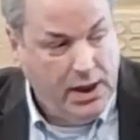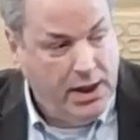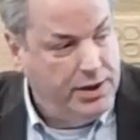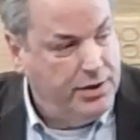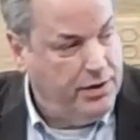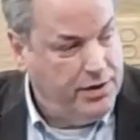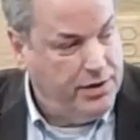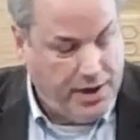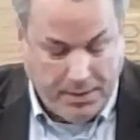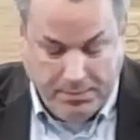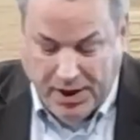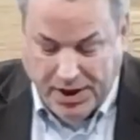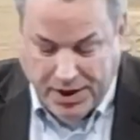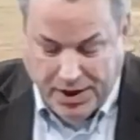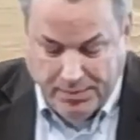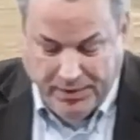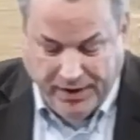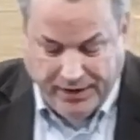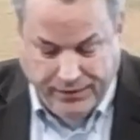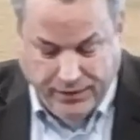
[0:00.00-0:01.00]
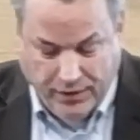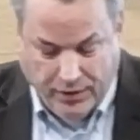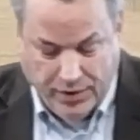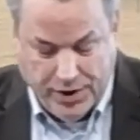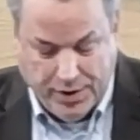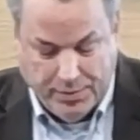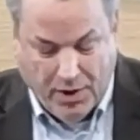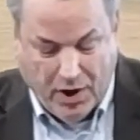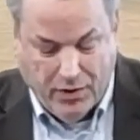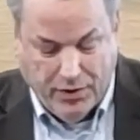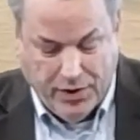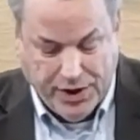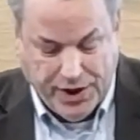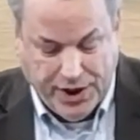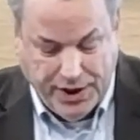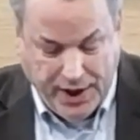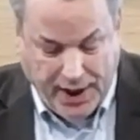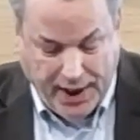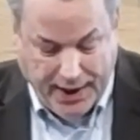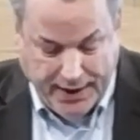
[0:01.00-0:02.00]
So as I mentioned before, tomorrow is the
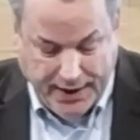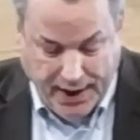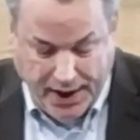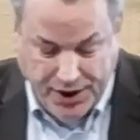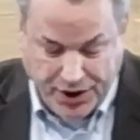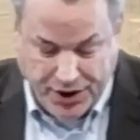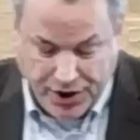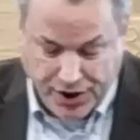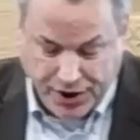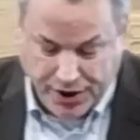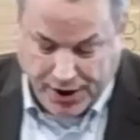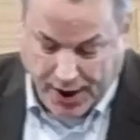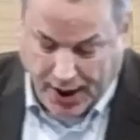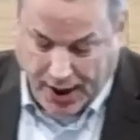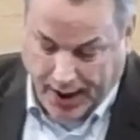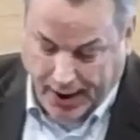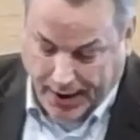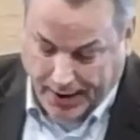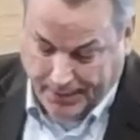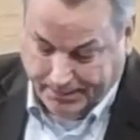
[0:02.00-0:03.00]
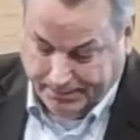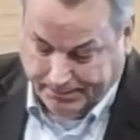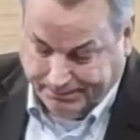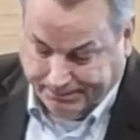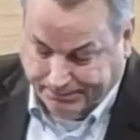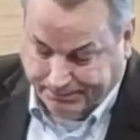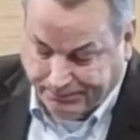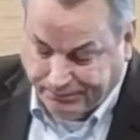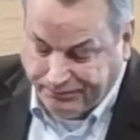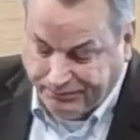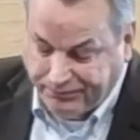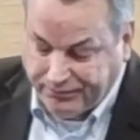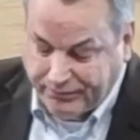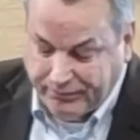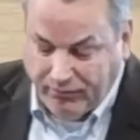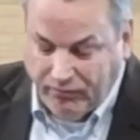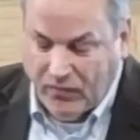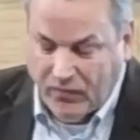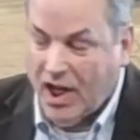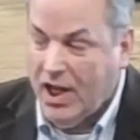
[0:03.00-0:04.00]
United Nations Day.
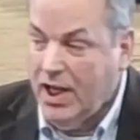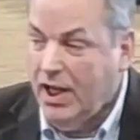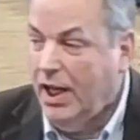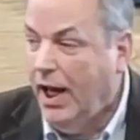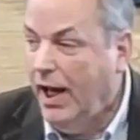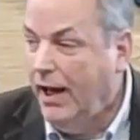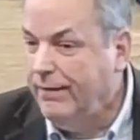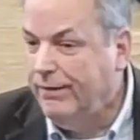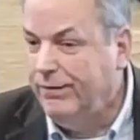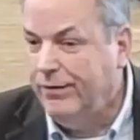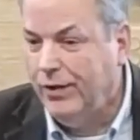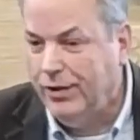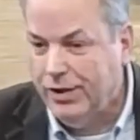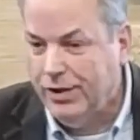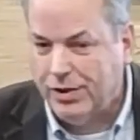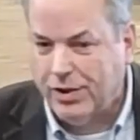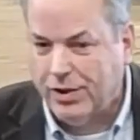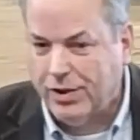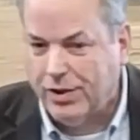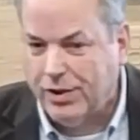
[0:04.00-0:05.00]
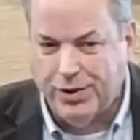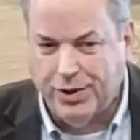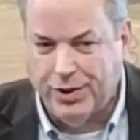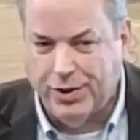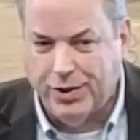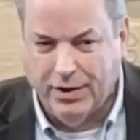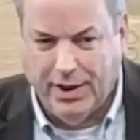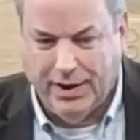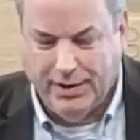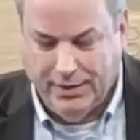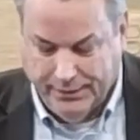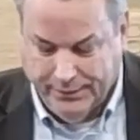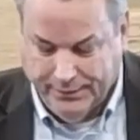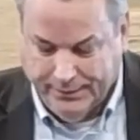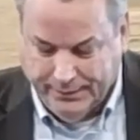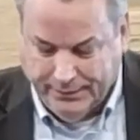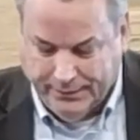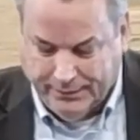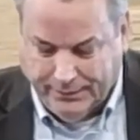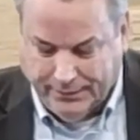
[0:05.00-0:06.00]
And full disclosure,
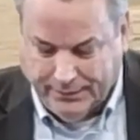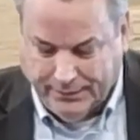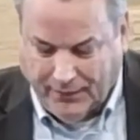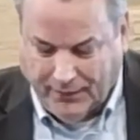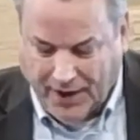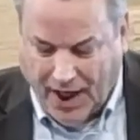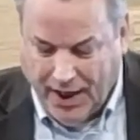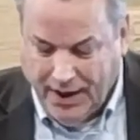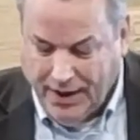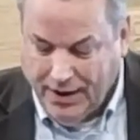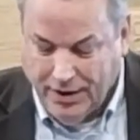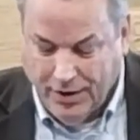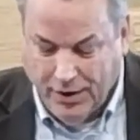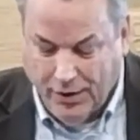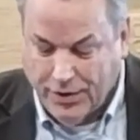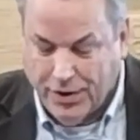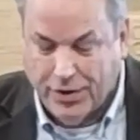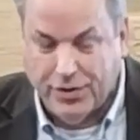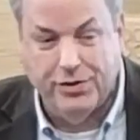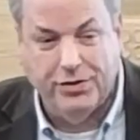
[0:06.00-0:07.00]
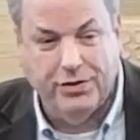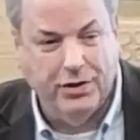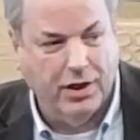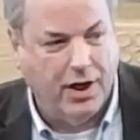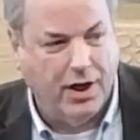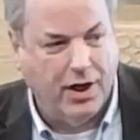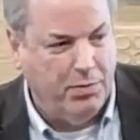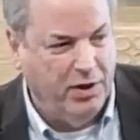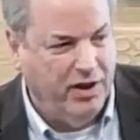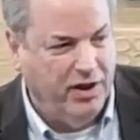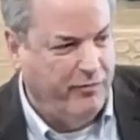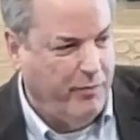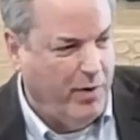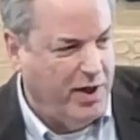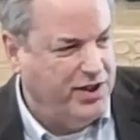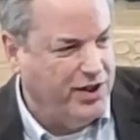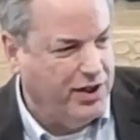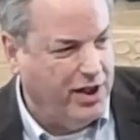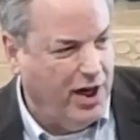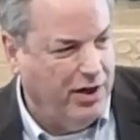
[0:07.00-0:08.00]
I didn't know this until a couple of
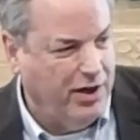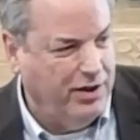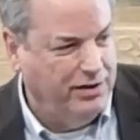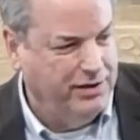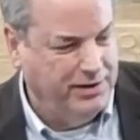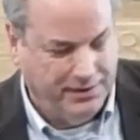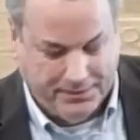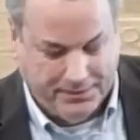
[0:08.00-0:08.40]
months ago